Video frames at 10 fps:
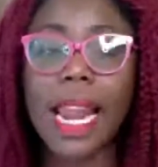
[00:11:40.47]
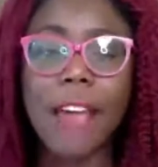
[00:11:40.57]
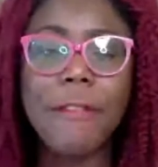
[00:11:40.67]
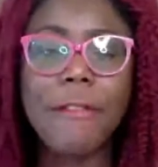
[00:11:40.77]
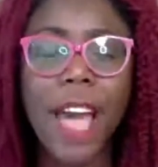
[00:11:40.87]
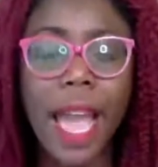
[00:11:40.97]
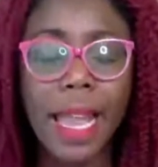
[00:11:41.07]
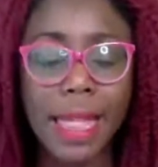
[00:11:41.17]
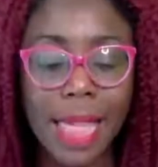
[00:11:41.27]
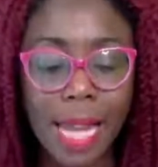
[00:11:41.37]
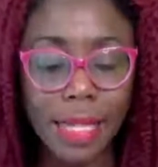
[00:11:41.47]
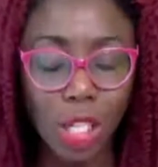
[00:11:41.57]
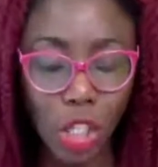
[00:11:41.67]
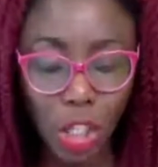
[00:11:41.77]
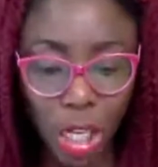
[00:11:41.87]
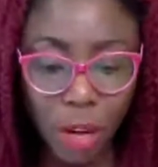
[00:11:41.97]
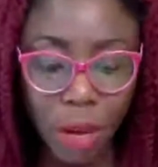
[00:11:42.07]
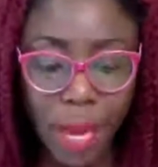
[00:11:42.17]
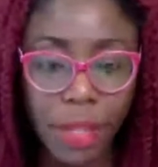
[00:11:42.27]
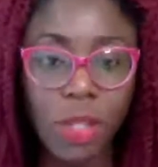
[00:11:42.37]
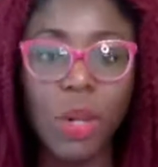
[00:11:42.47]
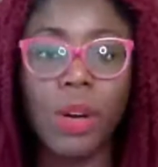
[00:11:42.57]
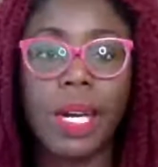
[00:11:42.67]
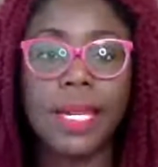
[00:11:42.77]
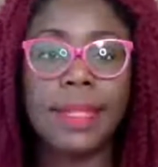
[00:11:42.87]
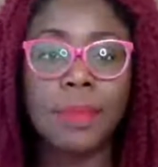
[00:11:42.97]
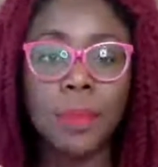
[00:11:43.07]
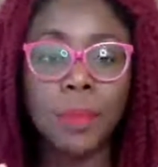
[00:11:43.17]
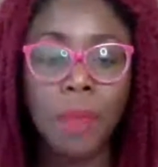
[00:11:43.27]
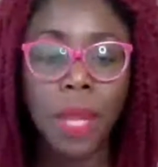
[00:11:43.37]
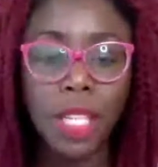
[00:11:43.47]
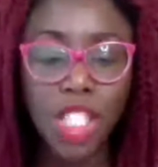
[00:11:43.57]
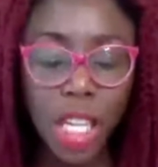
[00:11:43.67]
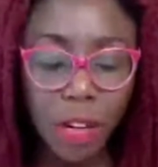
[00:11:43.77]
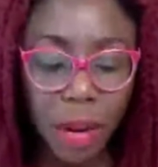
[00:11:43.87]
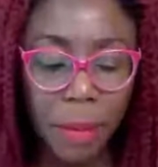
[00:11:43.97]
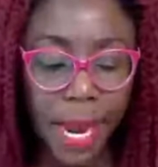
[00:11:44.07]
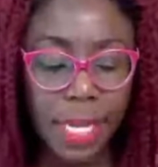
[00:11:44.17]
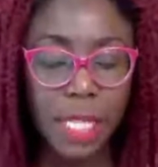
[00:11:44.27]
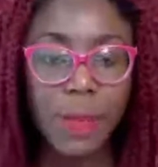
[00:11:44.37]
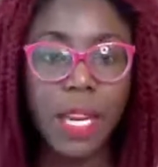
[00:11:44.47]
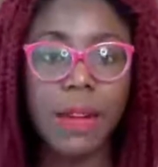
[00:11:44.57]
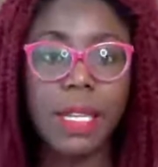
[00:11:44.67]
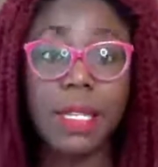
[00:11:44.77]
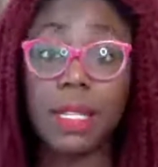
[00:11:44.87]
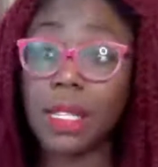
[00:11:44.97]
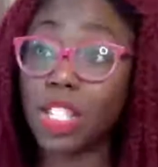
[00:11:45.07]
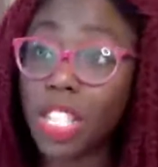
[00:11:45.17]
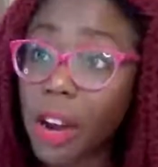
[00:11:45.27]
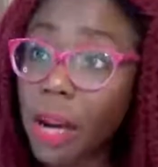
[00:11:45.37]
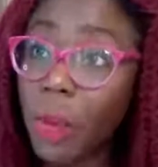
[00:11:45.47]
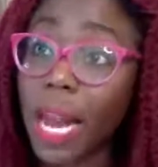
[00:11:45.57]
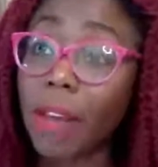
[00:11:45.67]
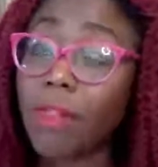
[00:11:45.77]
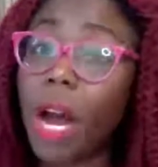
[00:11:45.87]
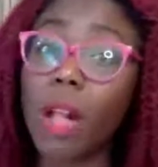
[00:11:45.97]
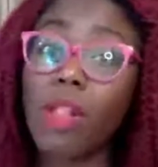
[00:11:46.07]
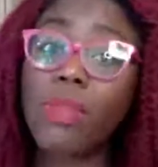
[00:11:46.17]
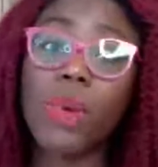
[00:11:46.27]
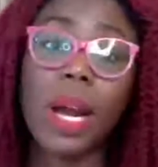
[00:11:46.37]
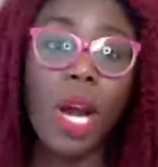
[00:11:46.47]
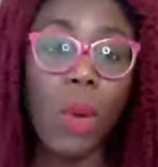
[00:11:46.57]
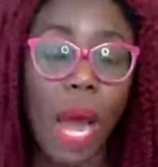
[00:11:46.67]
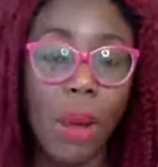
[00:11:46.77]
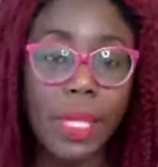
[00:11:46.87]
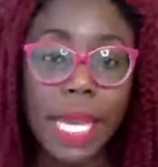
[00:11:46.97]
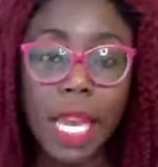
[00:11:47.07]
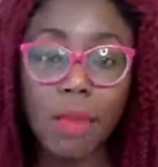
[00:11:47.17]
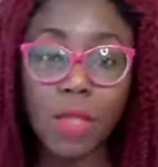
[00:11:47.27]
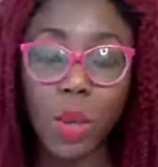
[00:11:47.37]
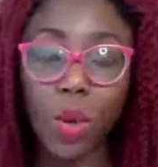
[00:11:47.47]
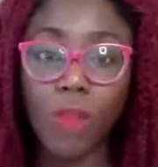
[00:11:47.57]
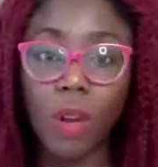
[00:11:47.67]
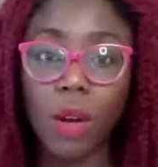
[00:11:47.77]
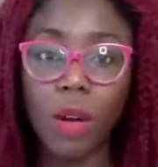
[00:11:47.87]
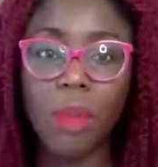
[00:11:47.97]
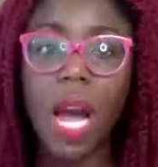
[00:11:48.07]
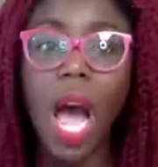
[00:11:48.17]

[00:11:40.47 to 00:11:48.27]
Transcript: And I find that in sharing my stories, in sharing my experiences, in sharing what I've gone through and how I was able to overcome,